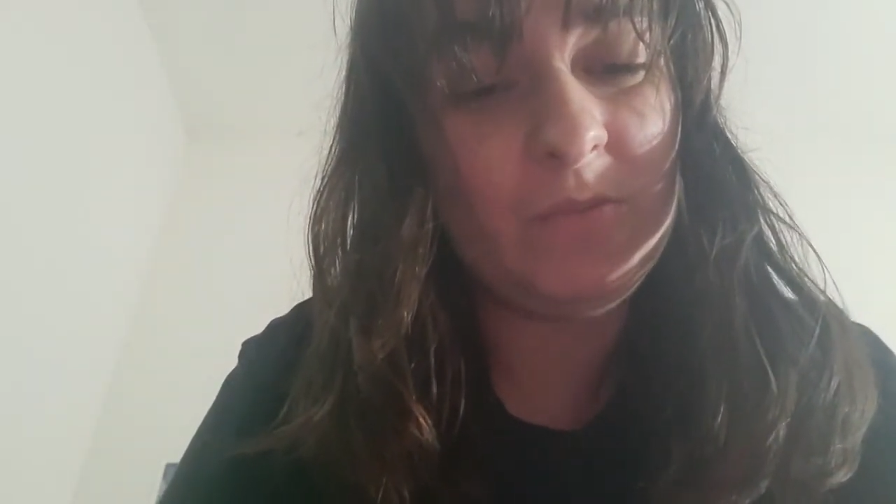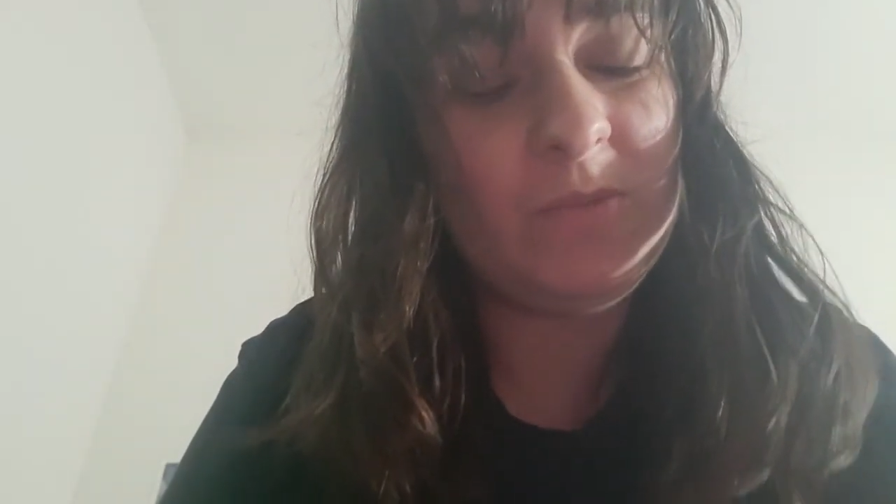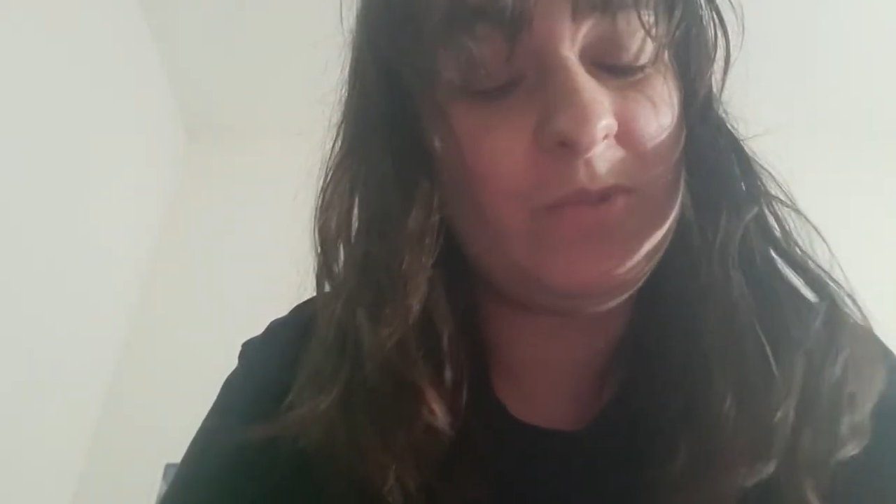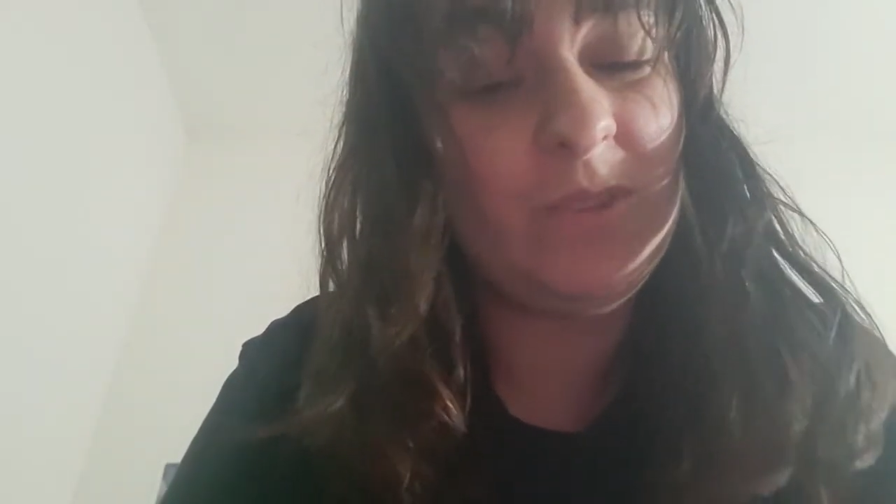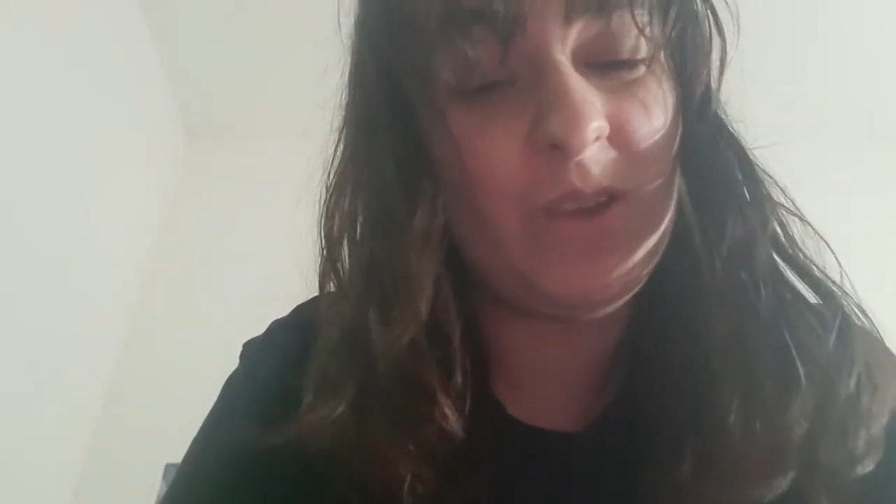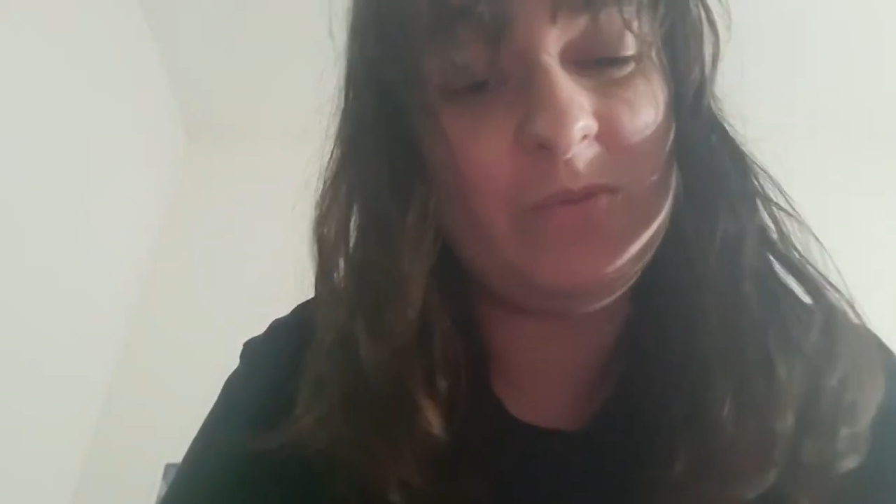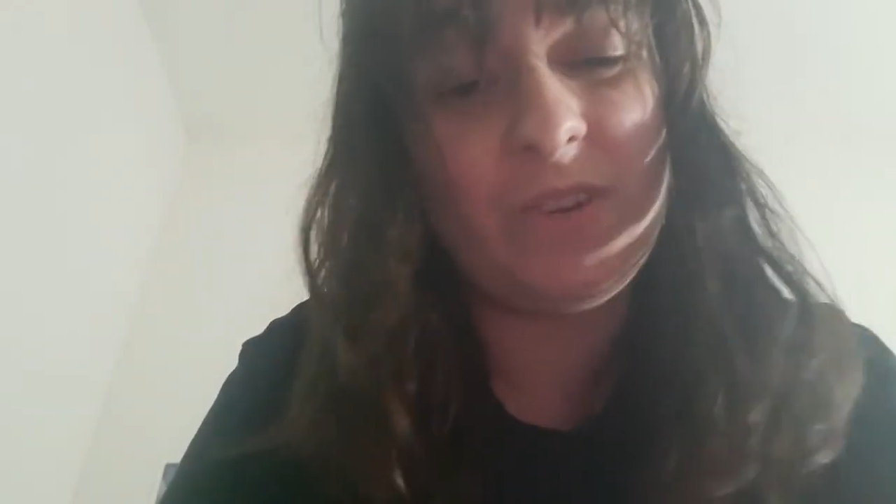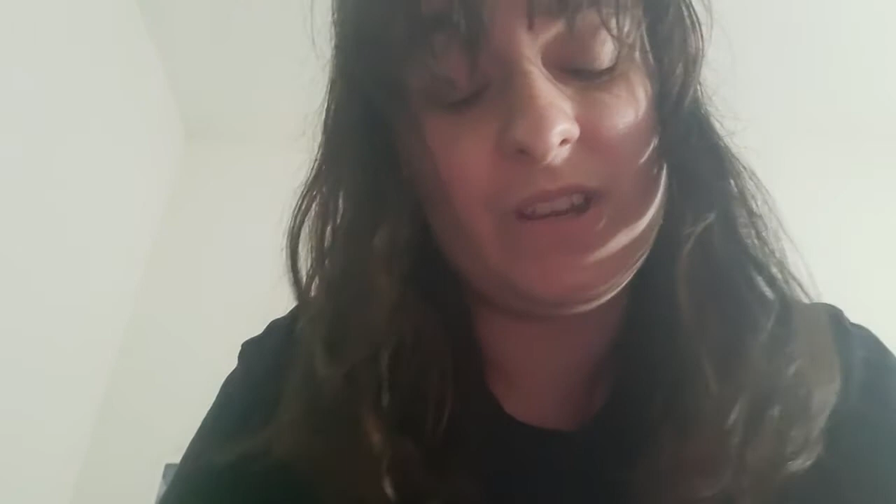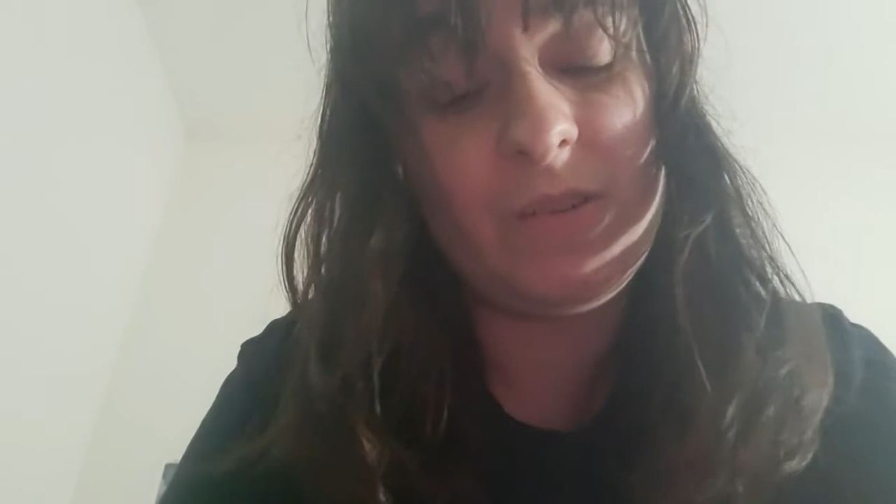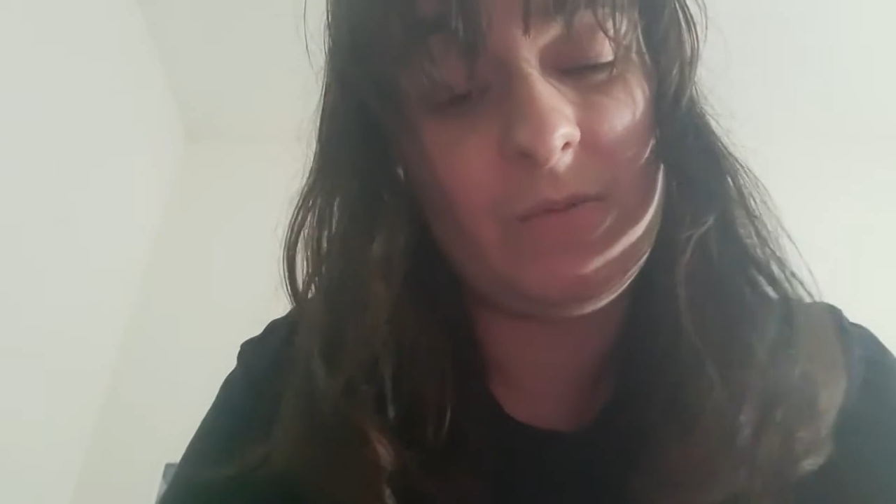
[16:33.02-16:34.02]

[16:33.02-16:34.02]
told how great it